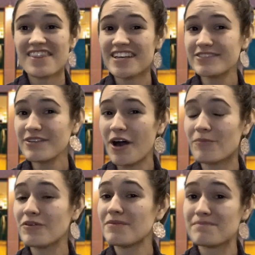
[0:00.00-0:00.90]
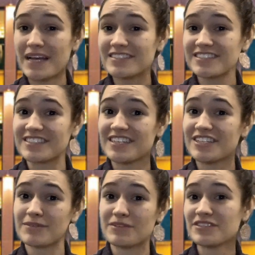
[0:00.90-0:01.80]
This will help you immensely
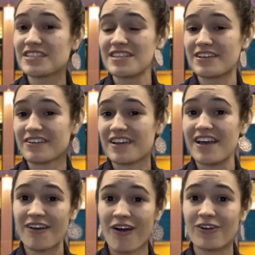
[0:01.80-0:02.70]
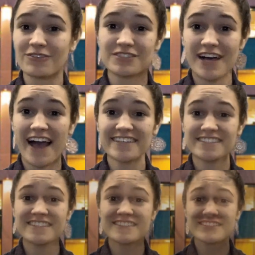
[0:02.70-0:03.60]
in your music theory and aurals
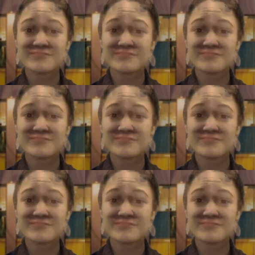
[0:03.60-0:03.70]
classes.